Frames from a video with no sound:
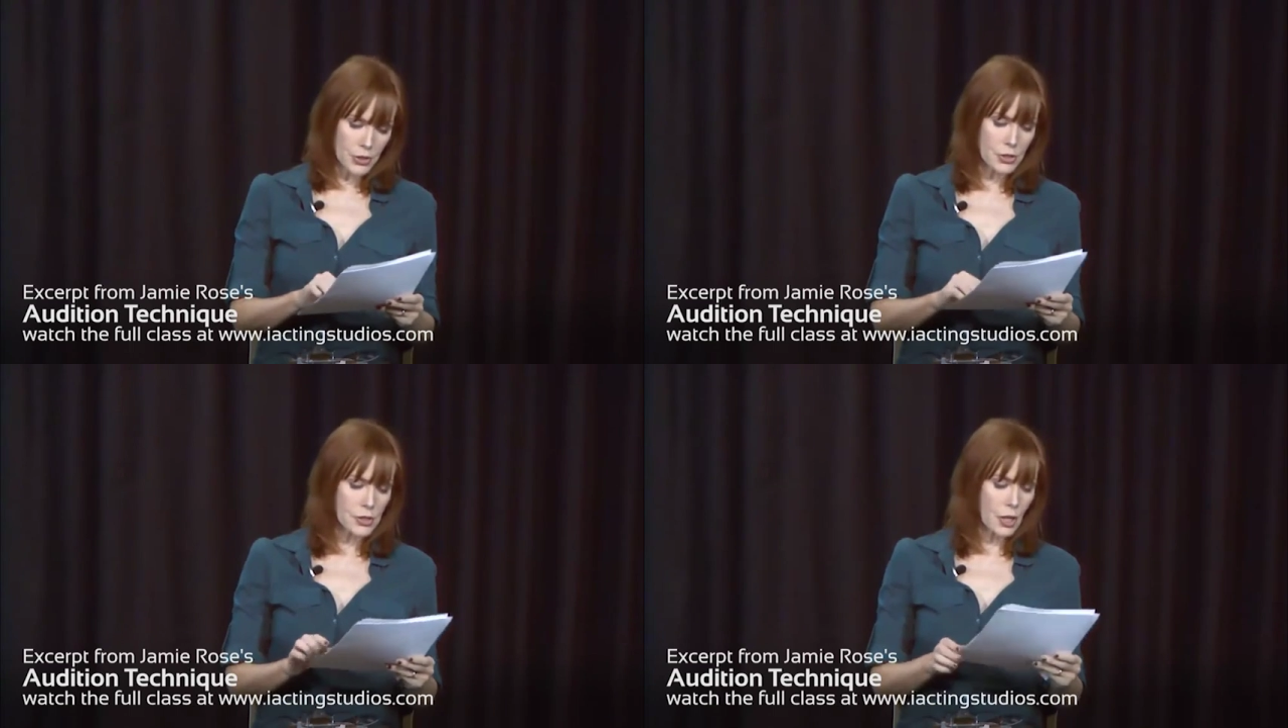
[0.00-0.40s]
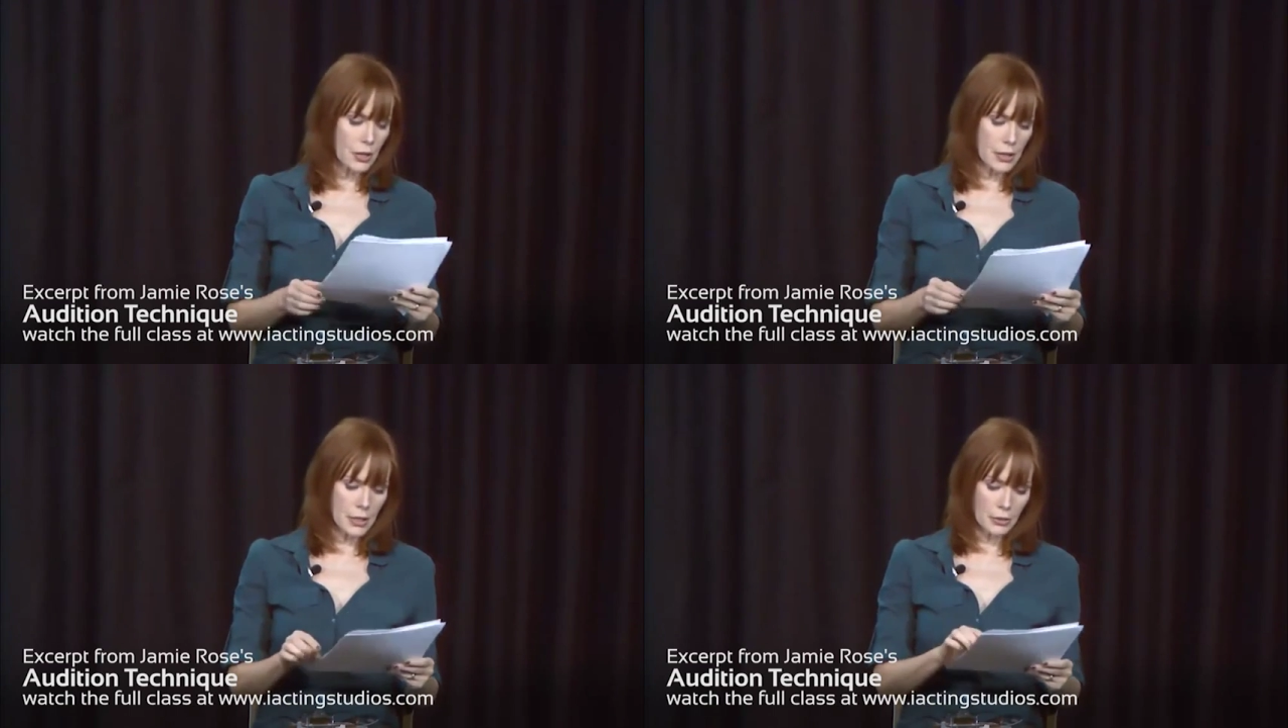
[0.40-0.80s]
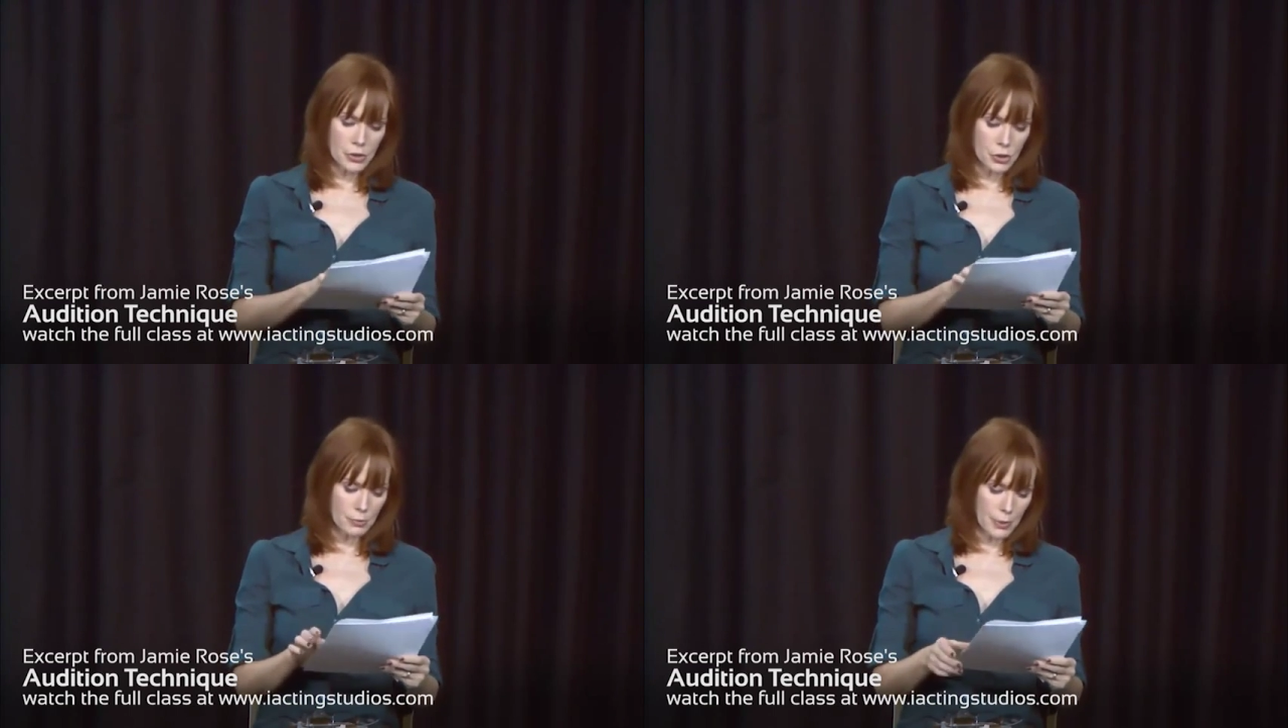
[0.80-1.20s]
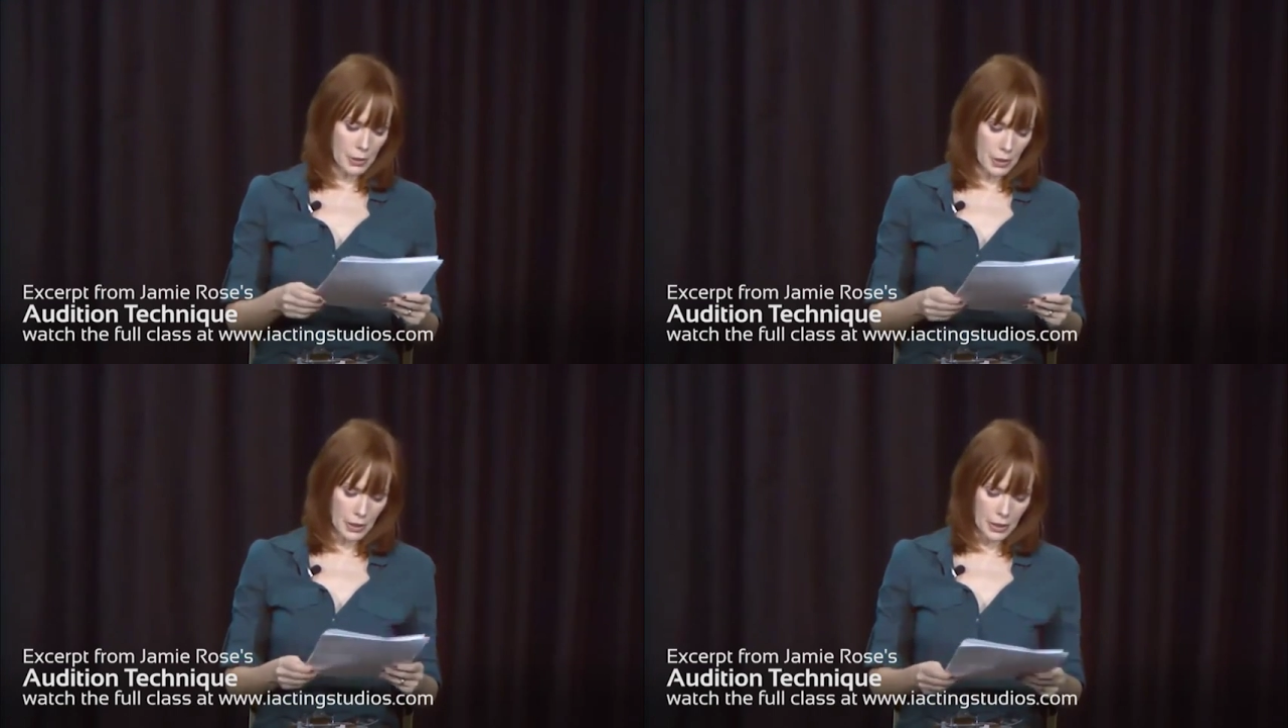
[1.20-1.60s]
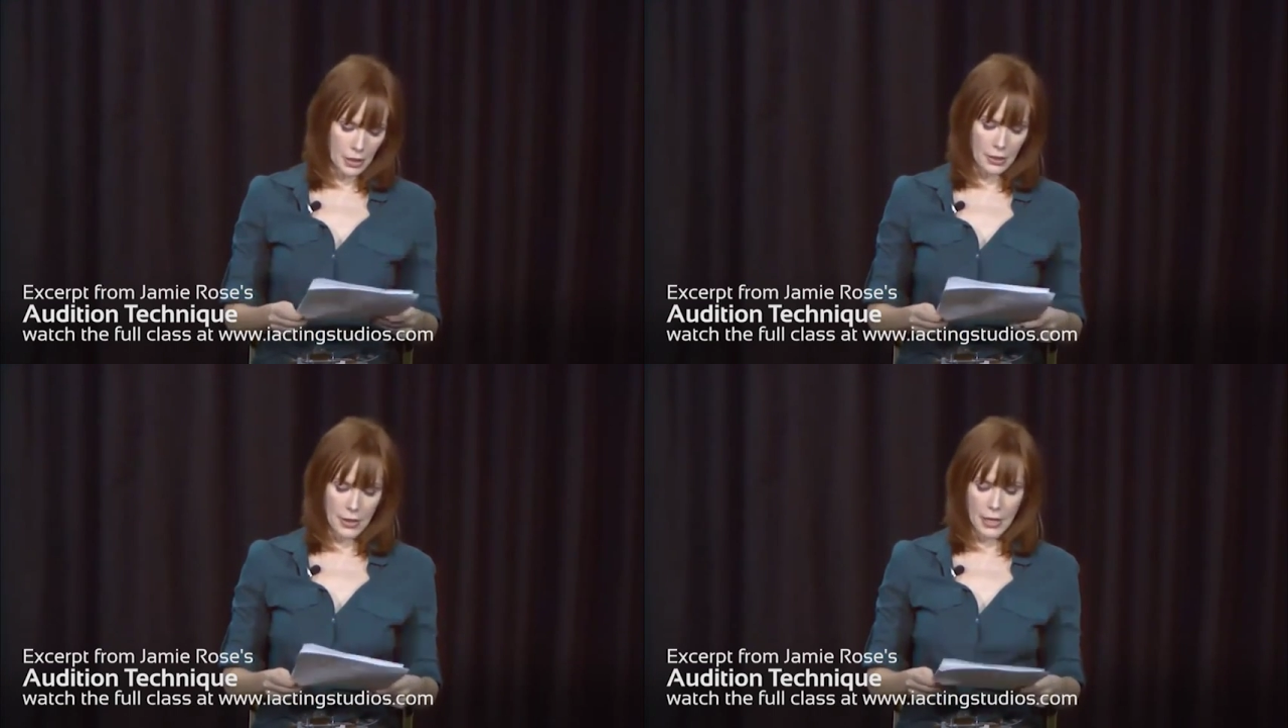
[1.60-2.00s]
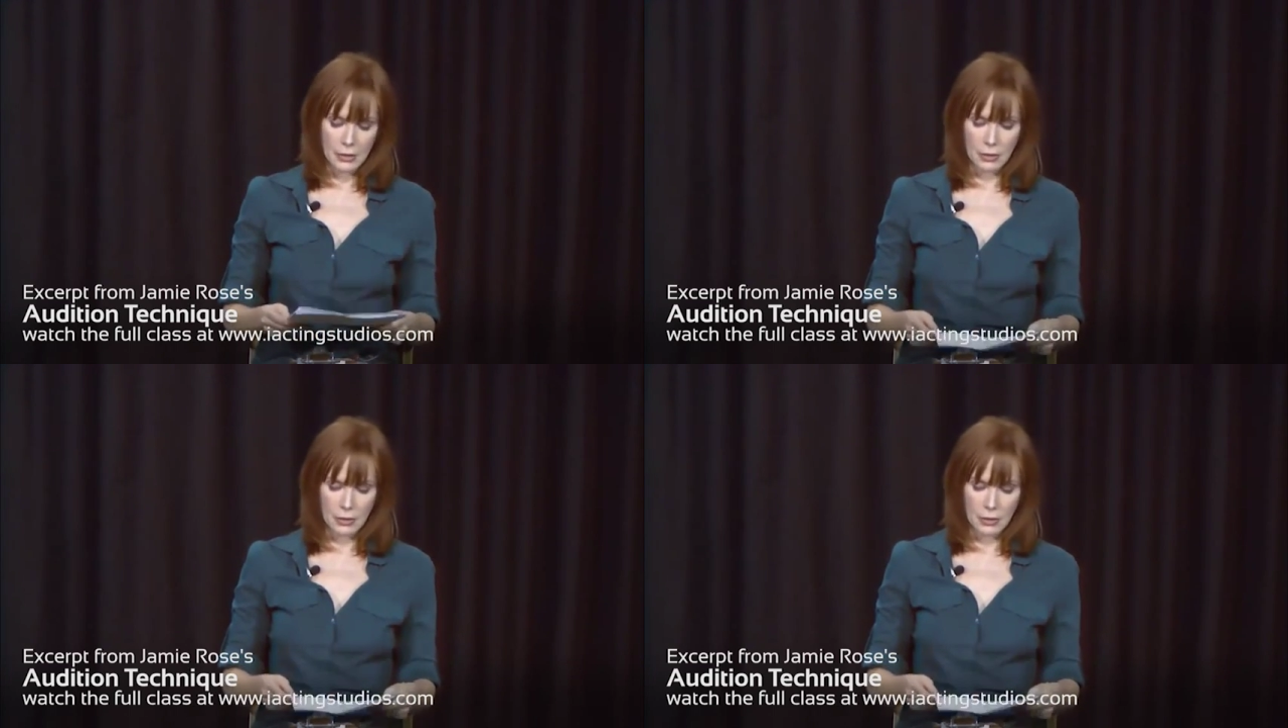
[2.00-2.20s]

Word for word: Just sign here is your billing and all that.